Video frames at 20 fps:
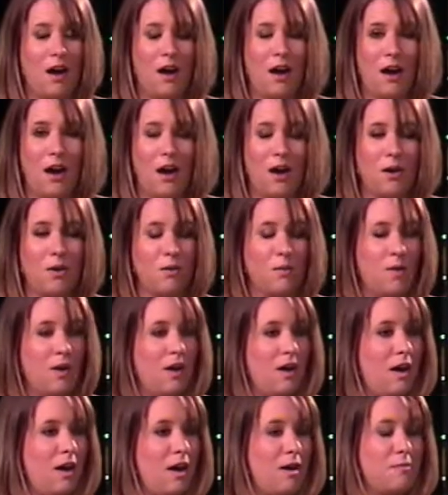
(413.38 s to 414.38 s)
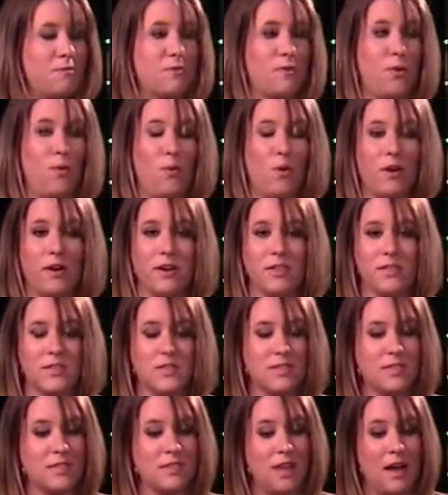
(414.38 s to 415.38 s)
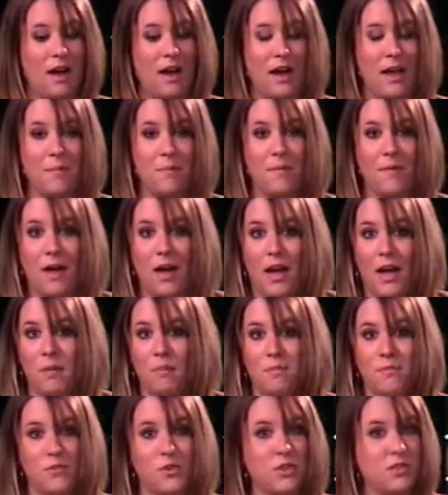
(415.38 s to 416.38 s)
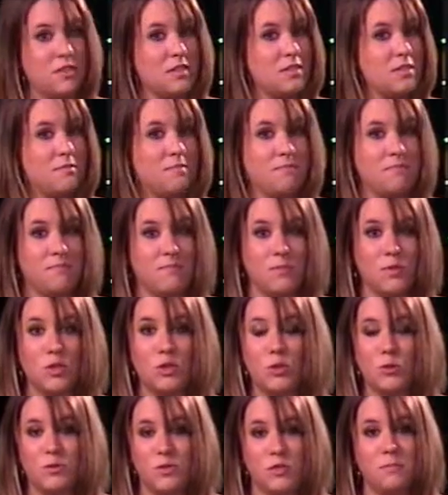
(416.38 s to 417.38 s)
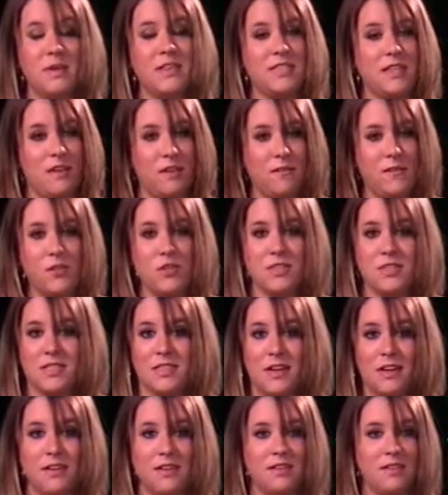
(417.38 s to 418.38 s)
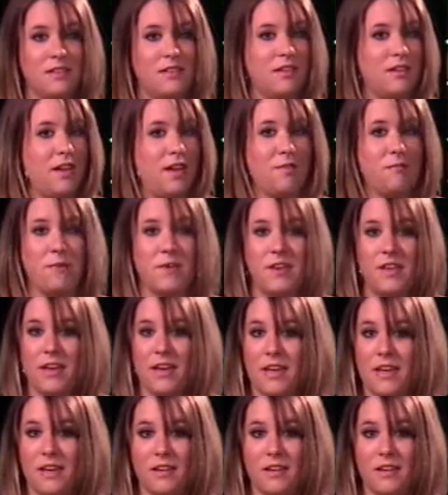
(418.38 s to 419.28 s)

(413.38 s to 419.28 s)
Oh, of course. I'm I'm just glued to my television set every day.